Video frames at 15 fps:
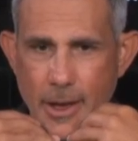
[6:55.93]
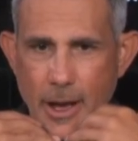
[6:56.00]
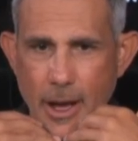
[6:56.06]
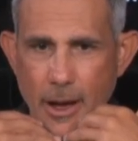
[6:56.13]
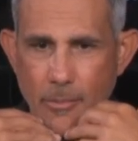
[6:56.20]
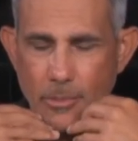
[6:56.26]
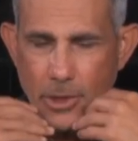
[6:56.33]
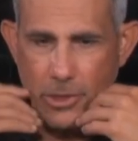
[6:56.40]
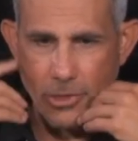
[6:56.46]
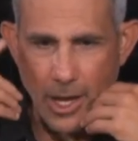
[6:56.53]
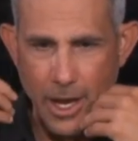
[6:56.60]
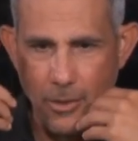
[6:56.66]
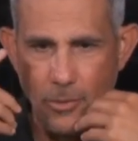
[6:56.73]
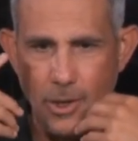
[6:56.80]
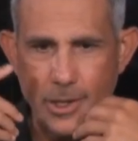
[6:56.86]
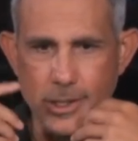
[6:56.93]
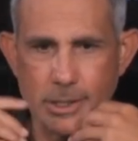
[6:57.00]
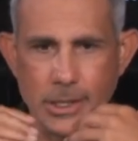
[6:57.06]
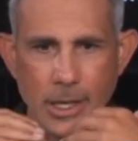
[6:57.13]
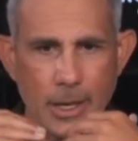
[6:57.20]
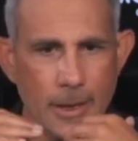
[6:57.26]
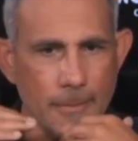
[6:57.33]
But the thought
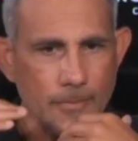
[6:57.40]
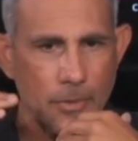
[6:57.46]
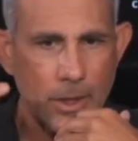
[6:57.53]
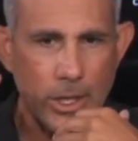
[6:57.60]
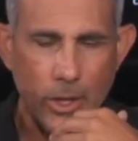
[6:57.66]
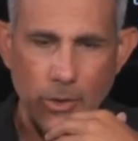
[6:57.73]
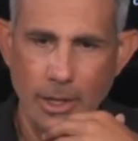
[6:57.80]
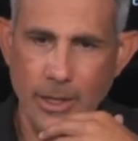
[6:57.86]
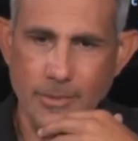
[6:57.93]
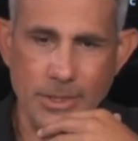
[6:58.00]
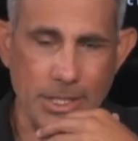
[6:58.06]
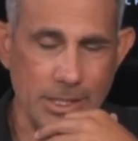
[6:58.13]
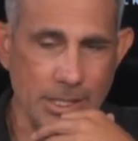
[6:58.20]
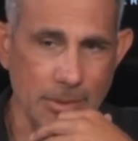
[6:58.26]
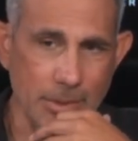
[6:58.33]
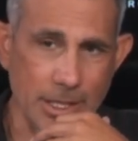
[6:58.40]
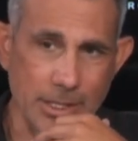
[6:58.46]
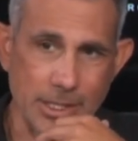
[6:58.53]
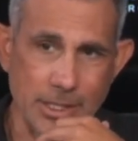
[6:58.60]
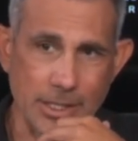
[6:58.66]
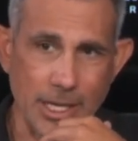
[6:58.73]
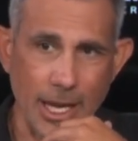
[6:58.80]
was, you know, get him 60
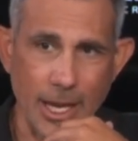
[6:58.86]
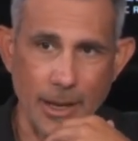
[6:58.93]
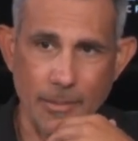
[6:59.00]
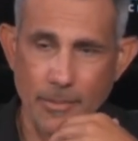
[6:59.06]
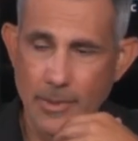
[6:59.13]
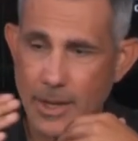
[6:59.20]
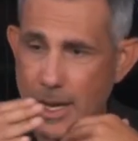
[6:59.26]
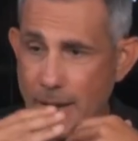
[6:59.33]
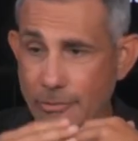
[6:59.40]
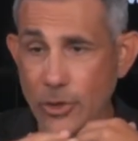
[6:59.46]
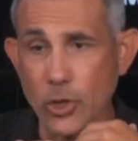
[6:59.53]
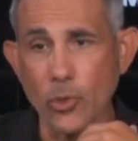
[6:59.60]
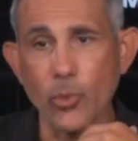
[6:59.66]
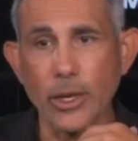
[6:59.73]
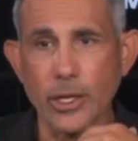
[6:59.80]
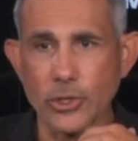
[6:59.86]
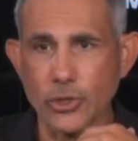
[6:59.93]
minutes this game, have a good week of